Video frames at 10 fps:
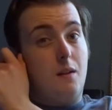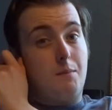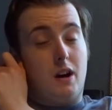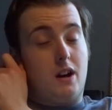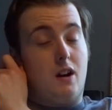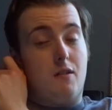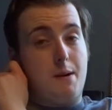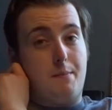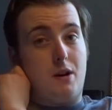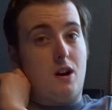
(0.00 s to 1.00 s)
but I can't
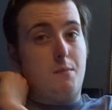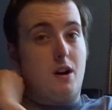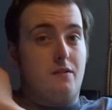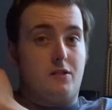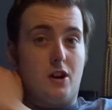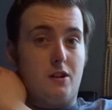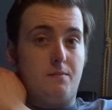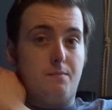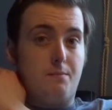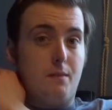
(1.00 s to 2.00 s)
remember. I might have done,
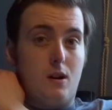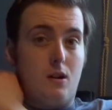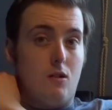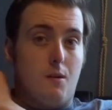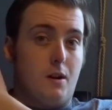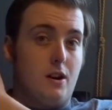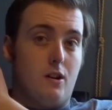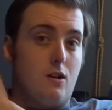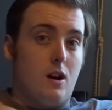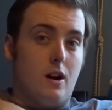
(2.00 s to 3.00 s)
or I might
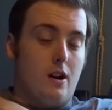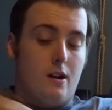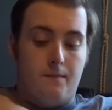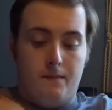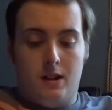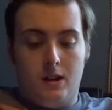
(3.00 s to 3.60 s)
not. I don't know.